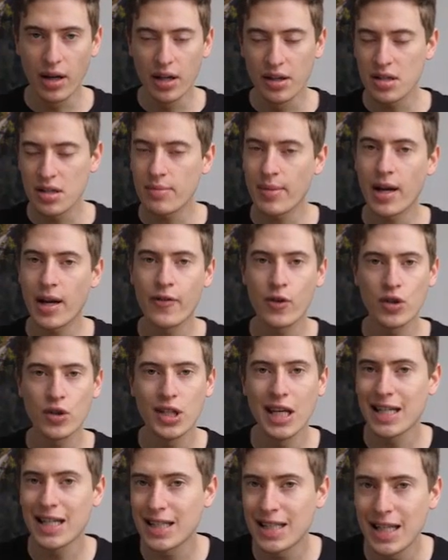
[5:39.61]
Doesn't matter if you're
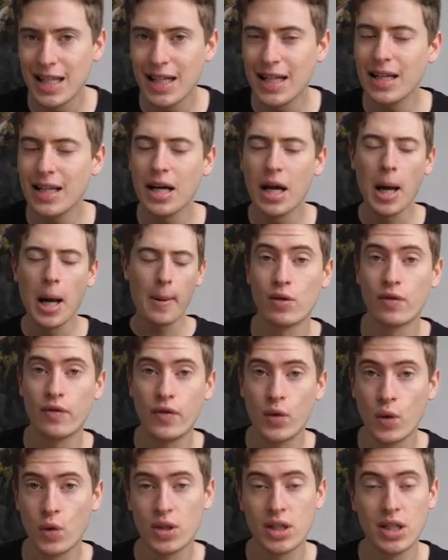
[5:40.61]
16, if you're
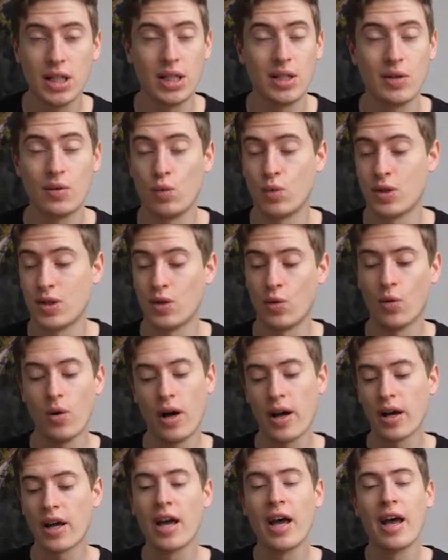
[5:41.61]
14, it will still
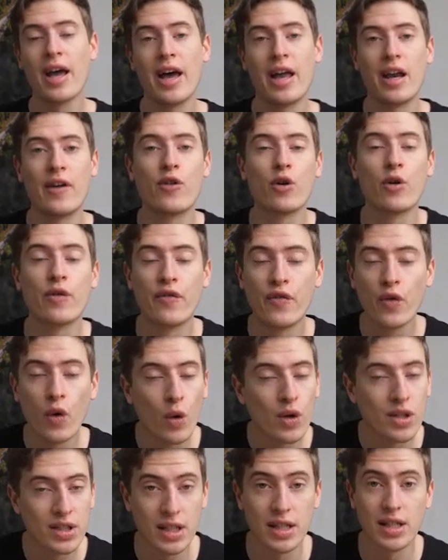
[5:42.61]
work, and if you're
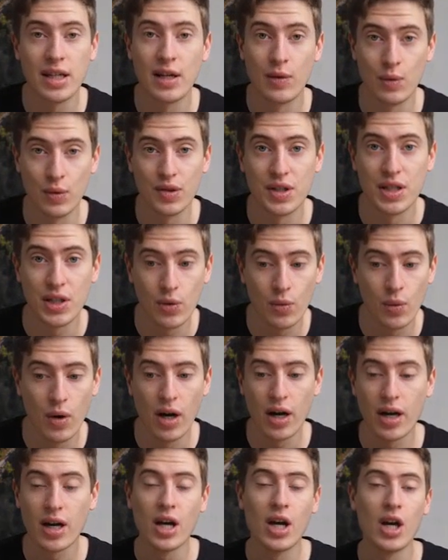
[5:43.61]
40, it will still
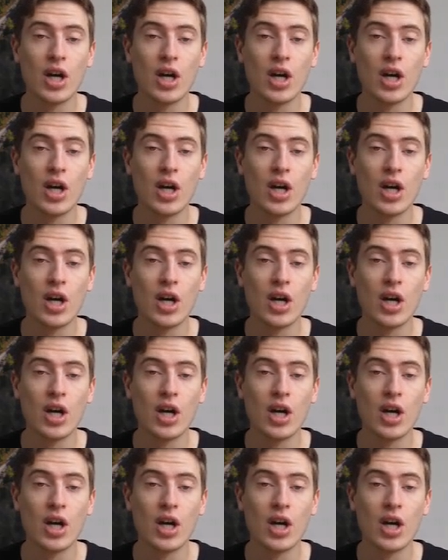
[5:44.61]
work.